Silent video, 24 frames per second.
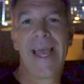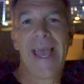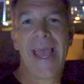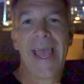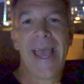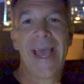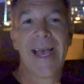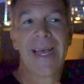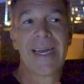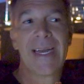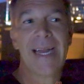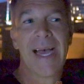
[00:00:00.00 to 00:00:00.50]

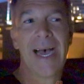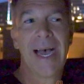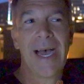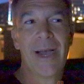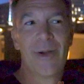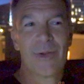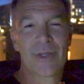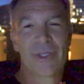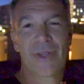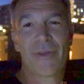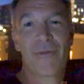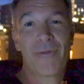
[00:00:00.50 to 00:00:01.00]
and I
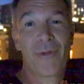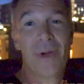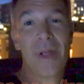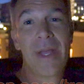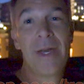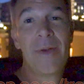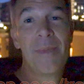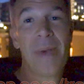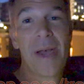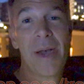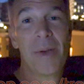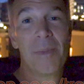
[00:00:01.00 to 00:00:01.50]
was afraid
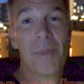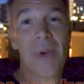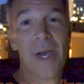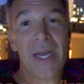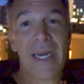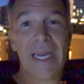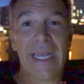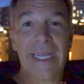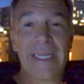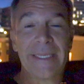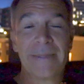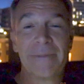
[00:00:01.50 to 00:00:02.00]
about
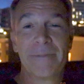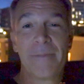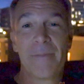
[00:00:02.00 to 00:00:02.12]
money.